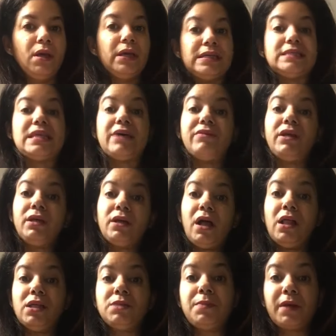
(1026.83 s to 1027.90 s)

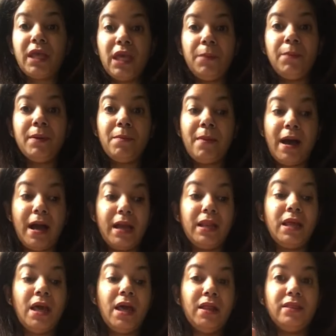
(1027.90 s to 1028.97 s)
$70, but keep in
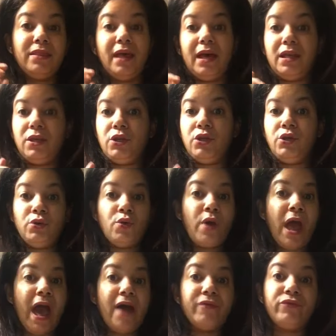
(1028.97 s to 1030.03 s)
mind that you don't
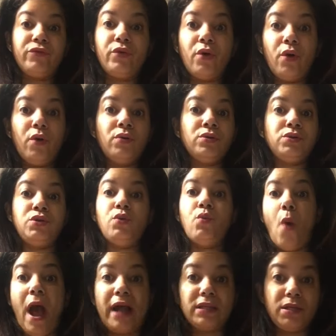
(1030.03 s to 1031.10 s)
have to go to
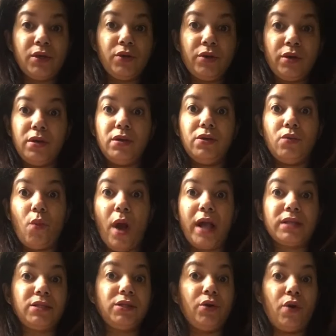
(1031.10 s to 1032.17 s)
wax
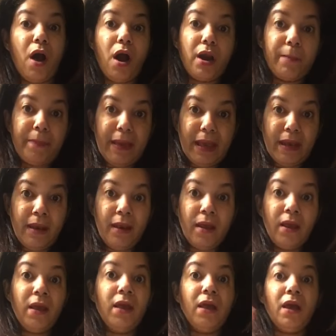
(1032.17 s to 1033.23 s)
your armpit.
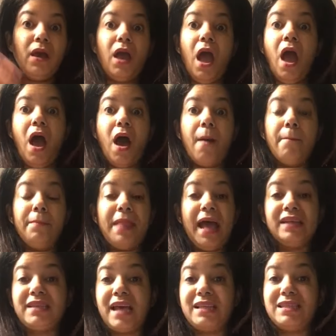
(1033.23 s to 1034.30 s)

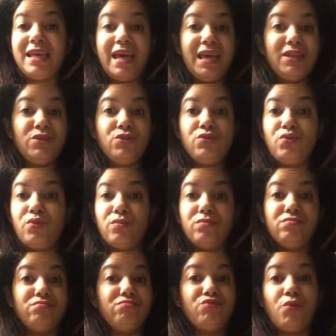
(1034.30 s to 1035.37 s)
That's like $10,
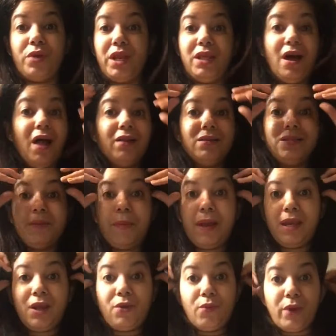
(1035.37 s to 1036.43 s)
$20
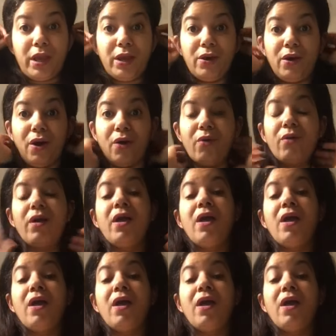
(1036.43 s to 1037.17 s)
depending on where you go.